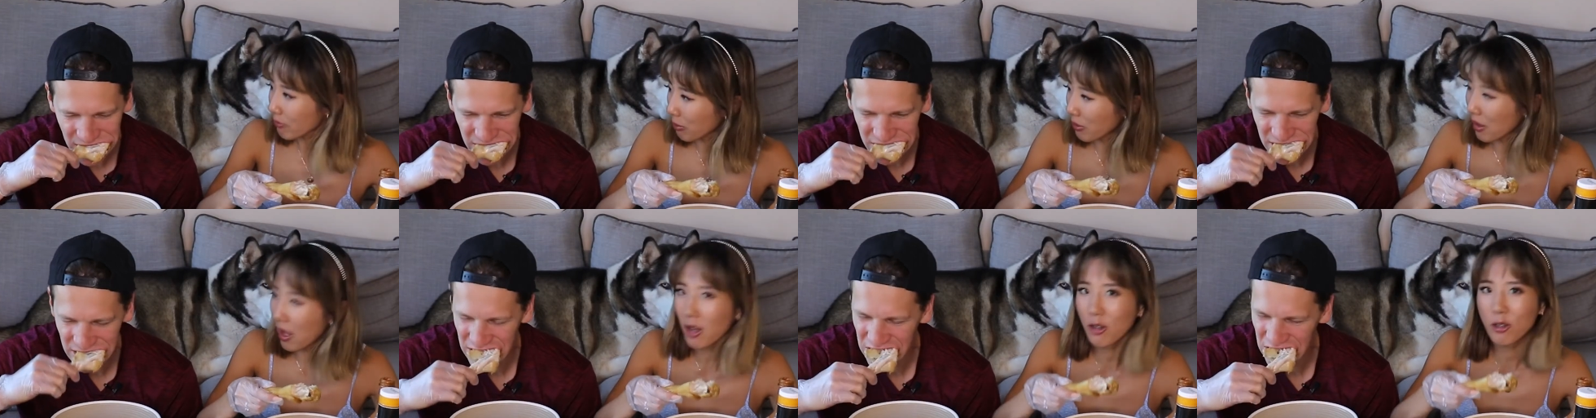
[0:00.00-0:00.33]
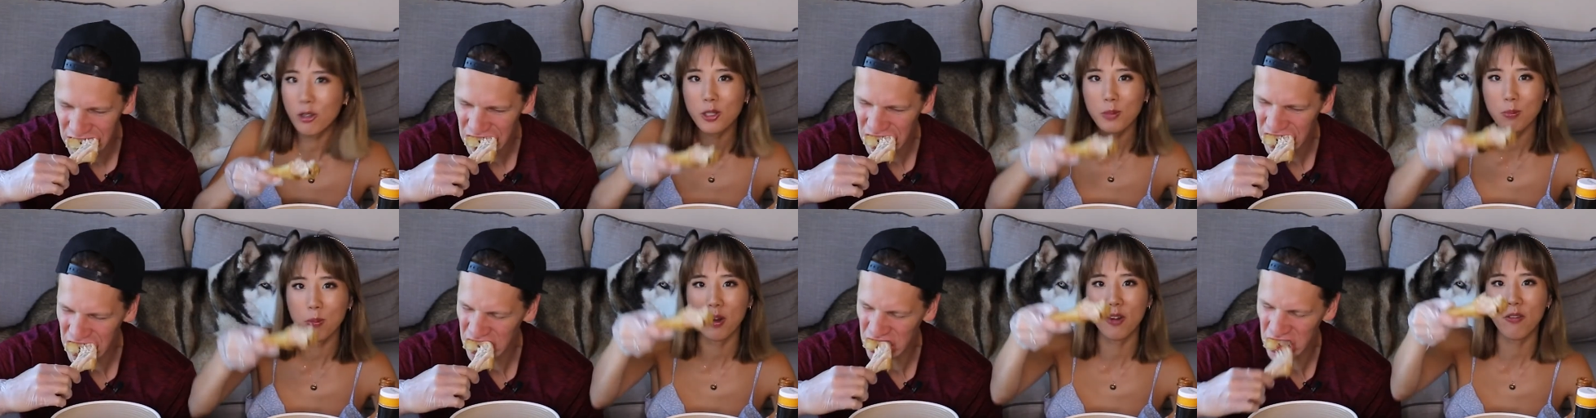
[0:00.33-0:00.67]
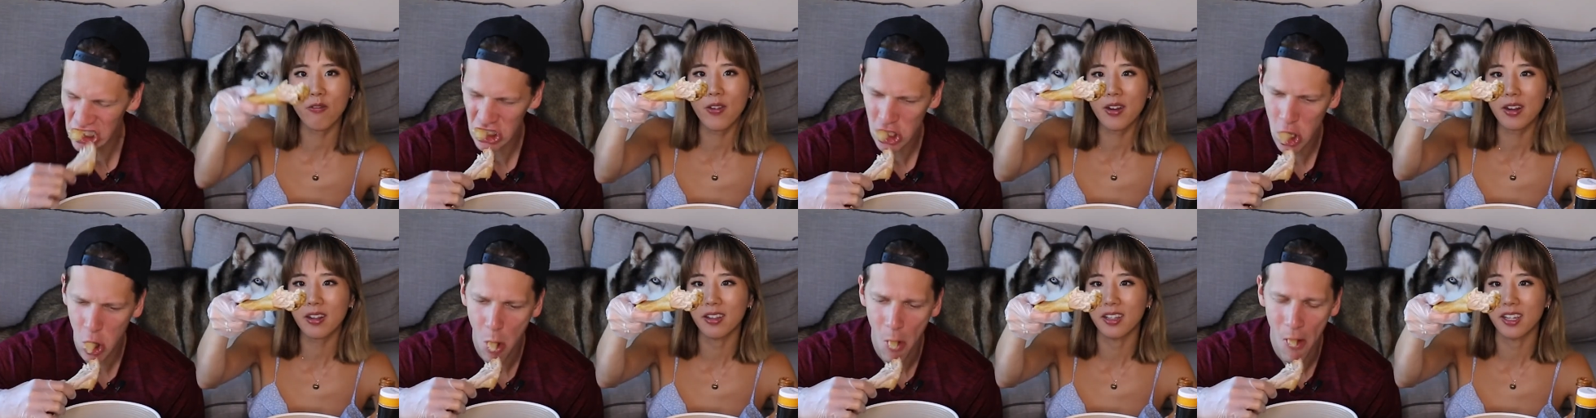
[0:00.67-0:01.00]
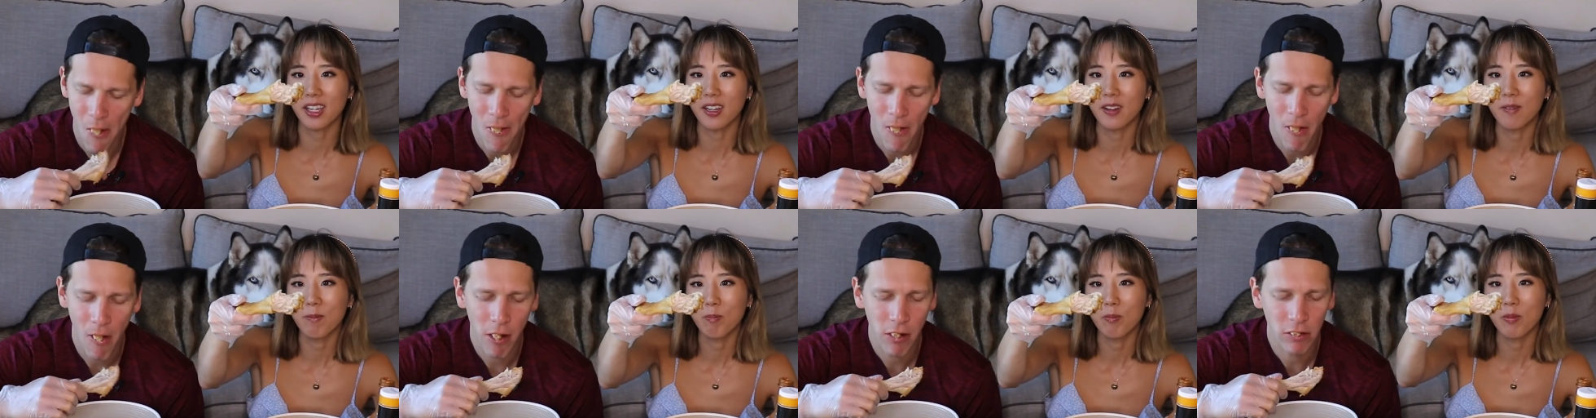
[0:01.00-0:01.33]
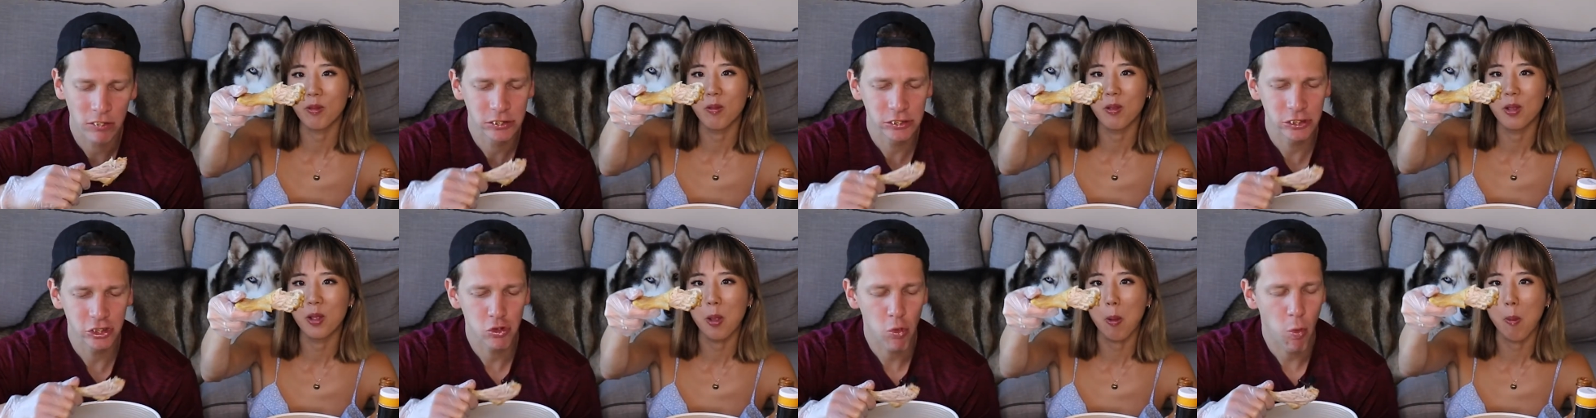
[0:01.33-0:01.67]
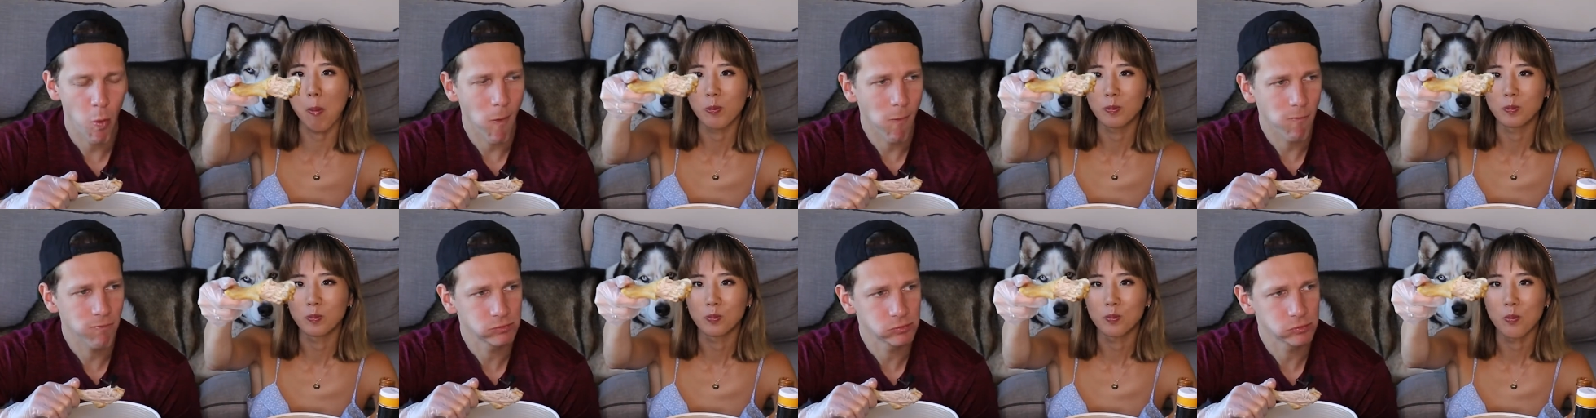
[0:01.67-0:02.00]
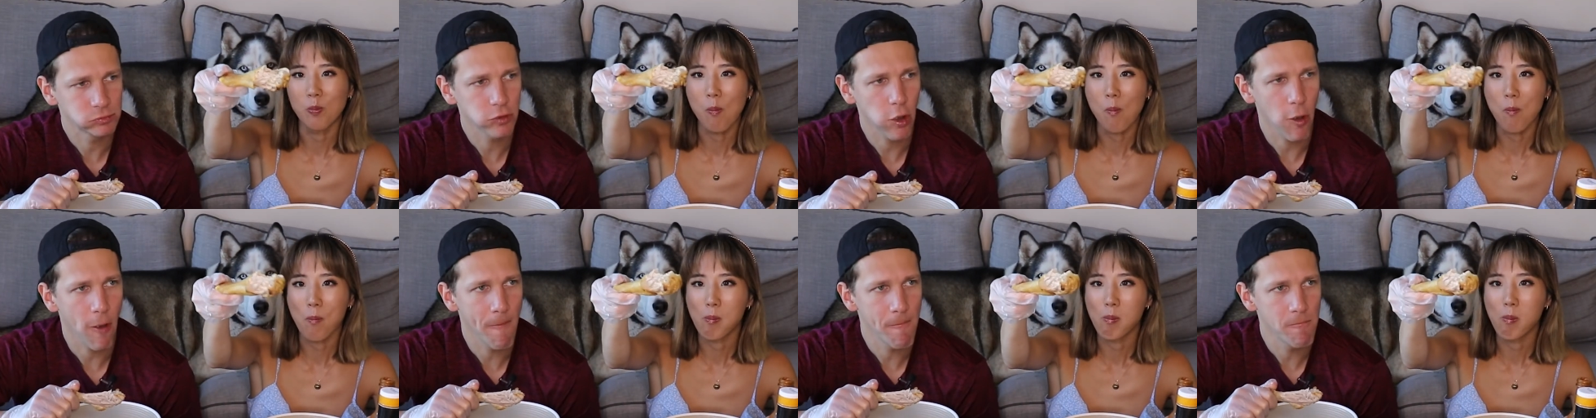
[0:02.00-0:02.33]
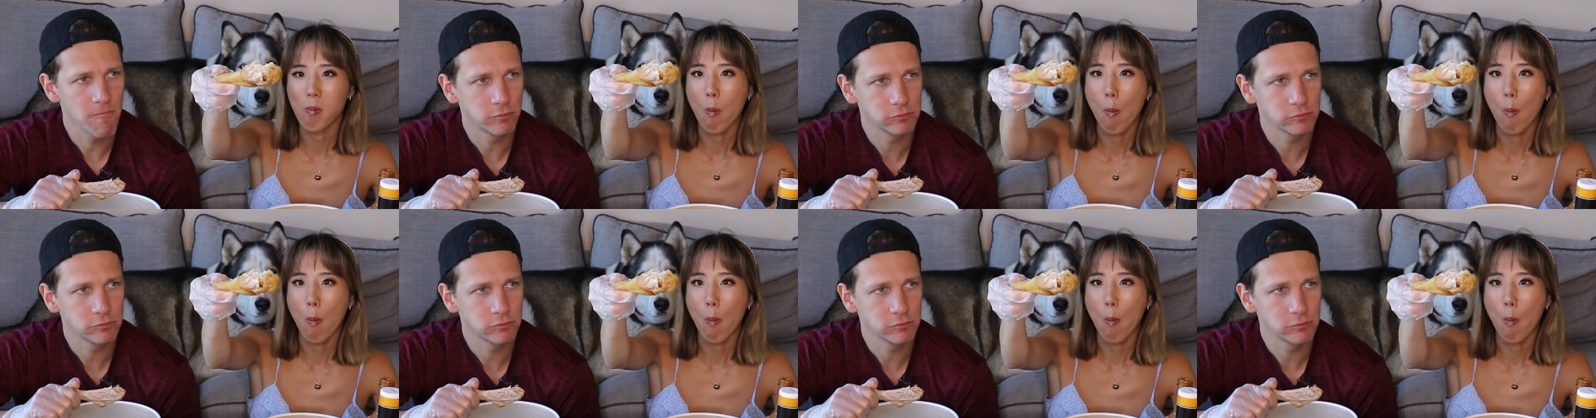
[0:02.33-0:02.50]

Speaker 1: that cooked perfectly. And I